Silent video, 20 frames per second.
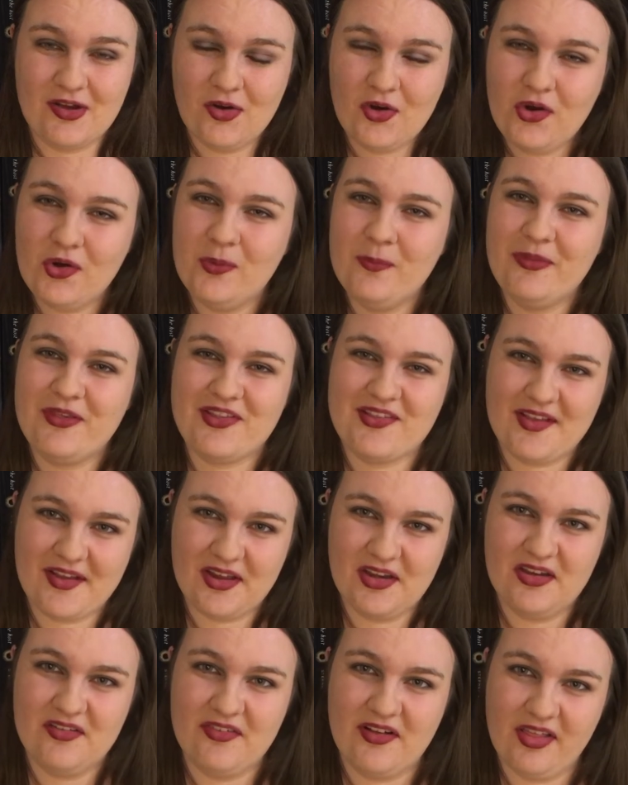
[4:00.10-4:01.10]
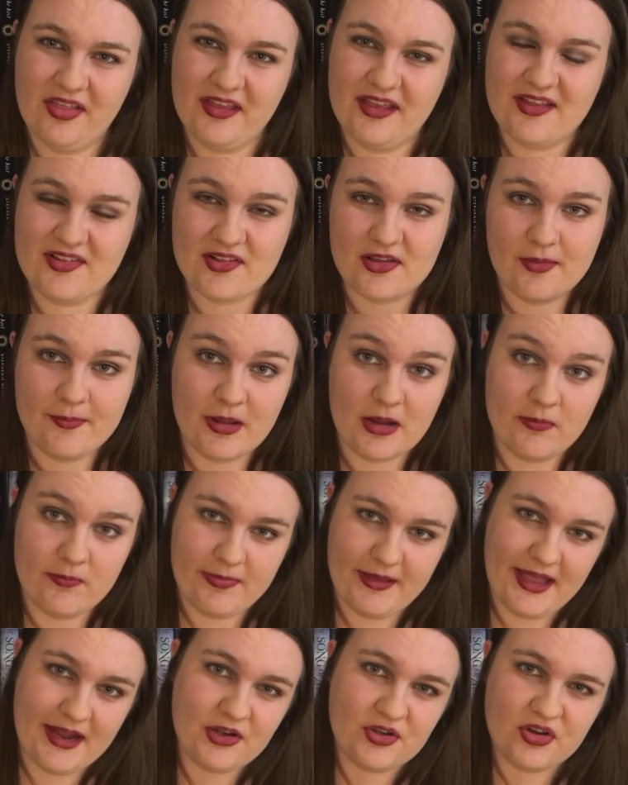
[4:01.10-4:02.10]
Home, the second novella, is coming
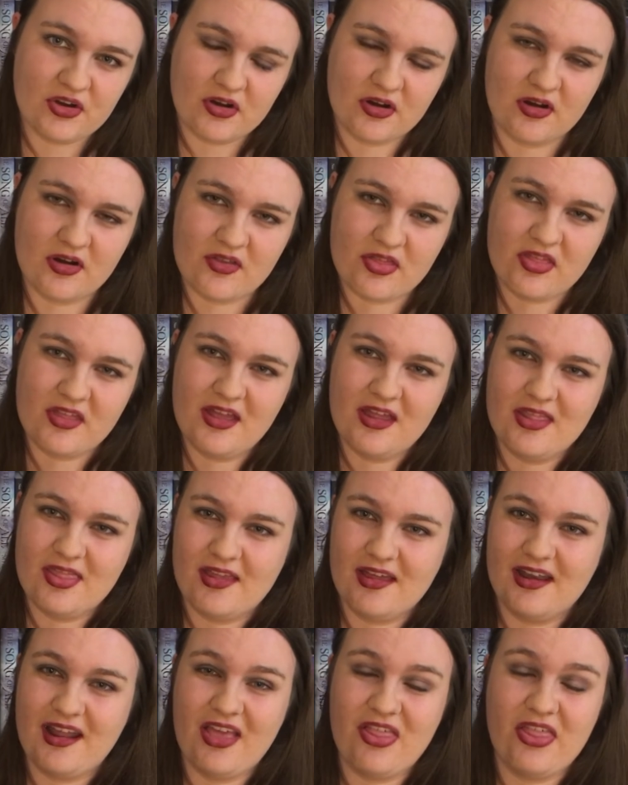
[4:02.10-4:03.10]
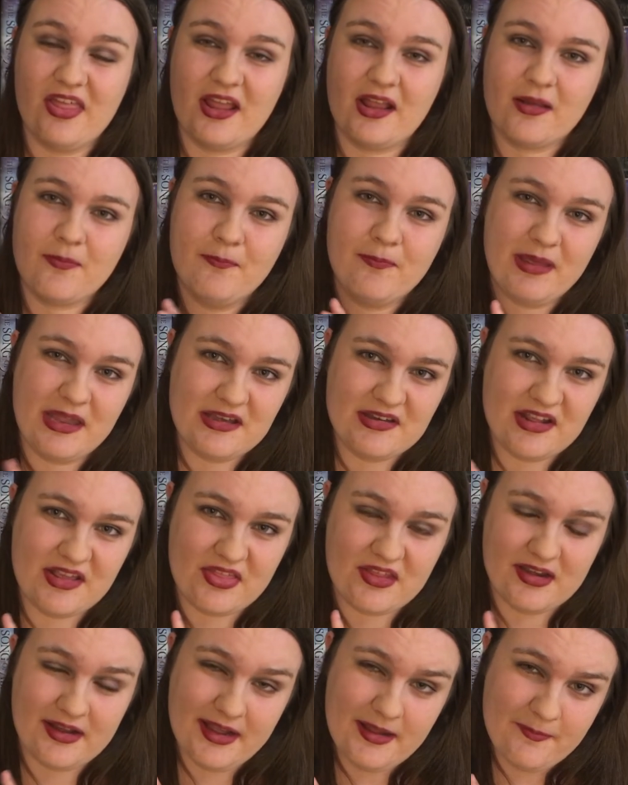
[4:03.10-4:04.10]
back to Earth. And then I think Binti
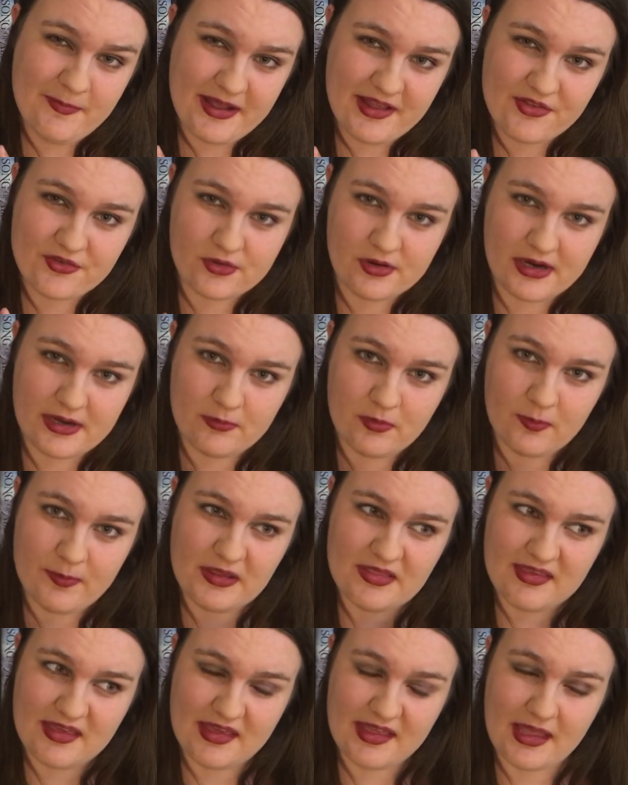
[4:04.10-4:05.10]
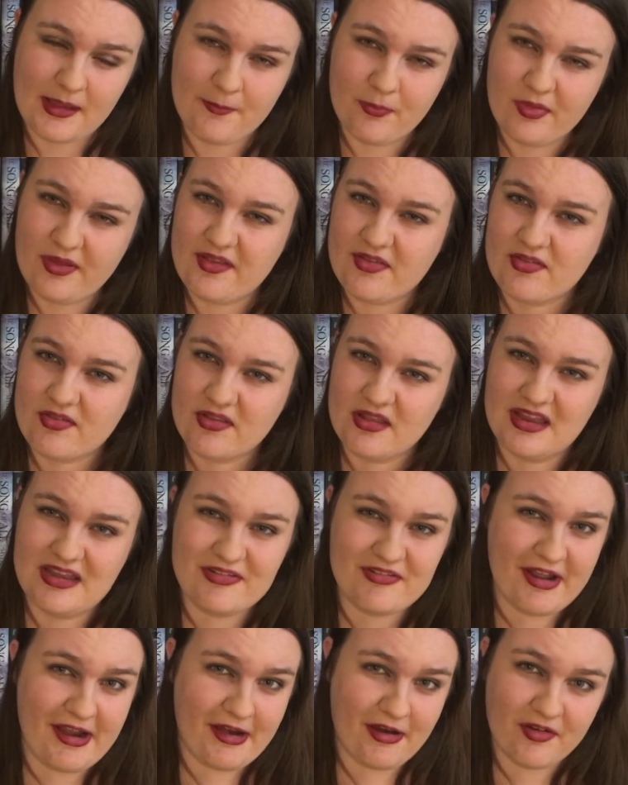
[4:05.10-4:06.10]
the Night Masquerade will be taking place
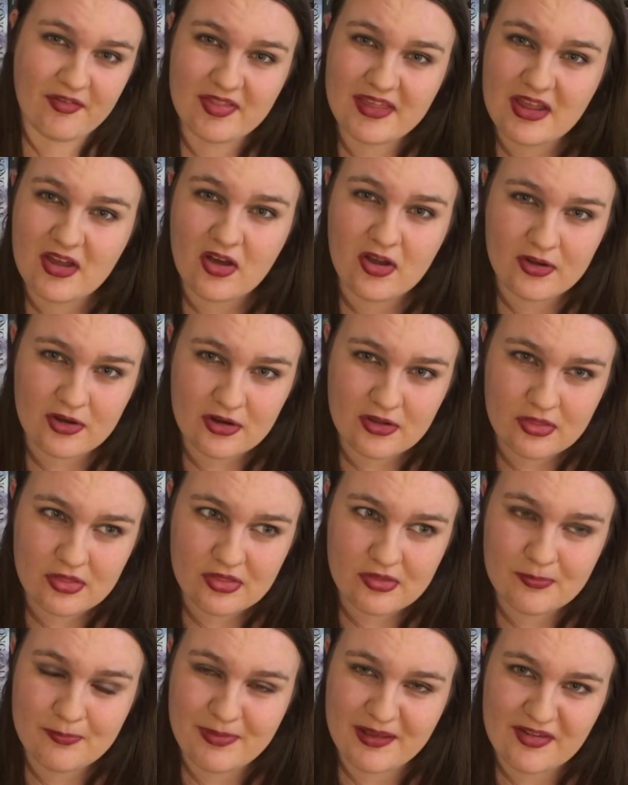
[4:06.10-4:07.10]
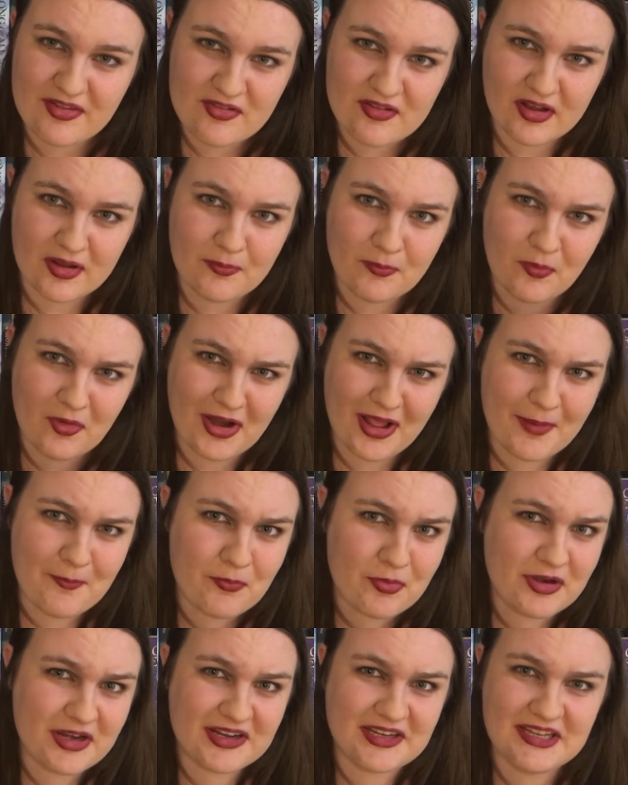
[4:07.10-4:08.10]
entirely on Earth, based on what I'm
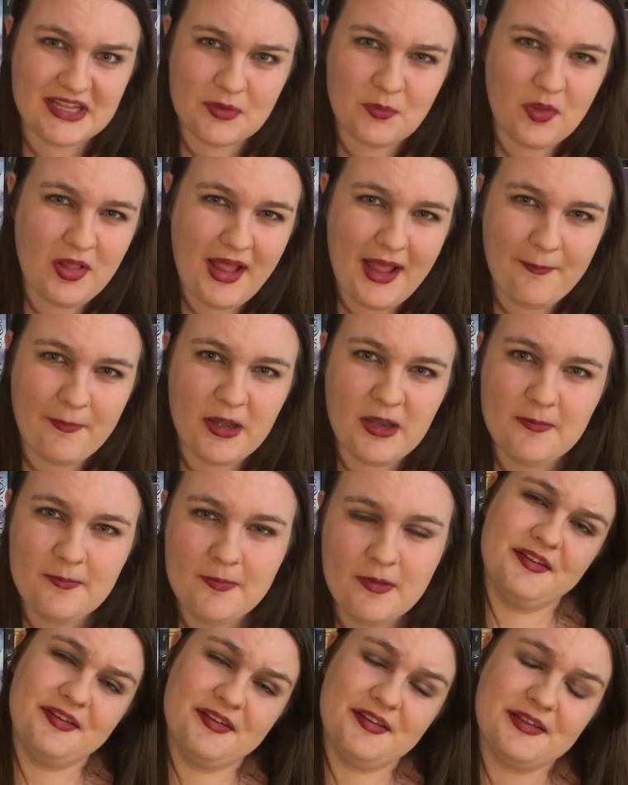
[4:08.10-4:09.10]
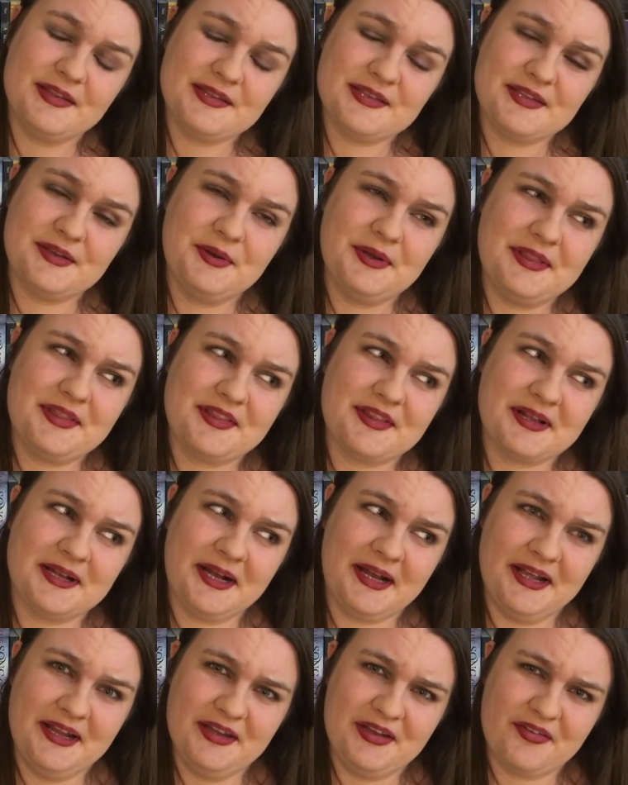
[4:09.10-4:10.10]
predicting will happen. So it's
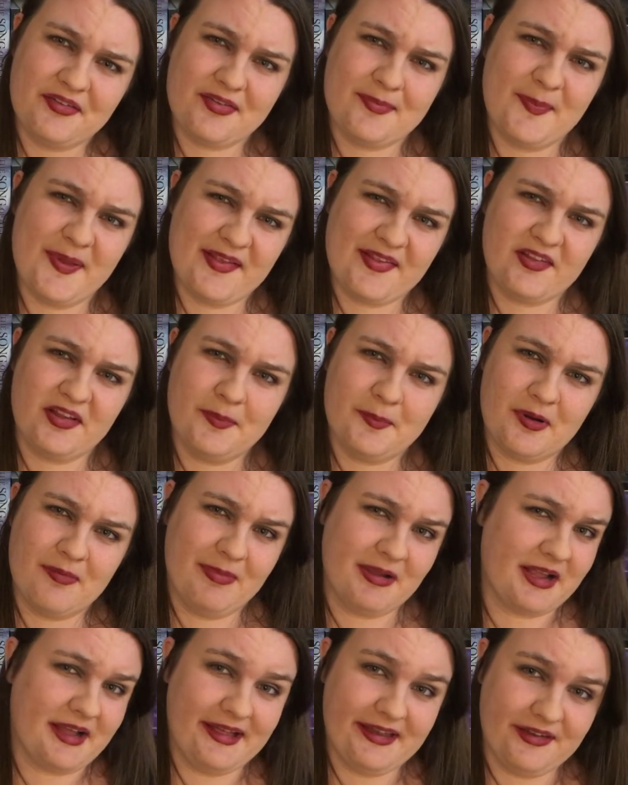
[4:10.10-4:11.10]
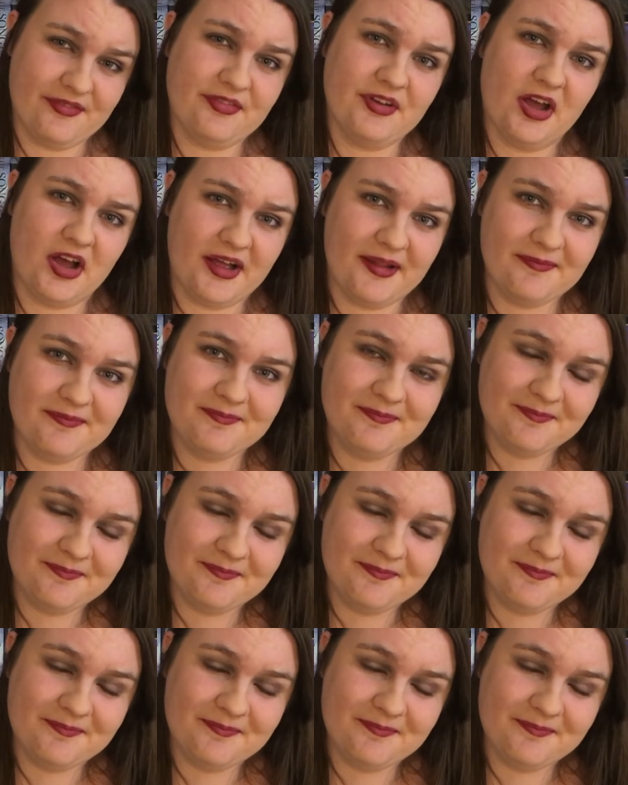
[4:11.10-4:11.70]
kind of space opera, but kind of not.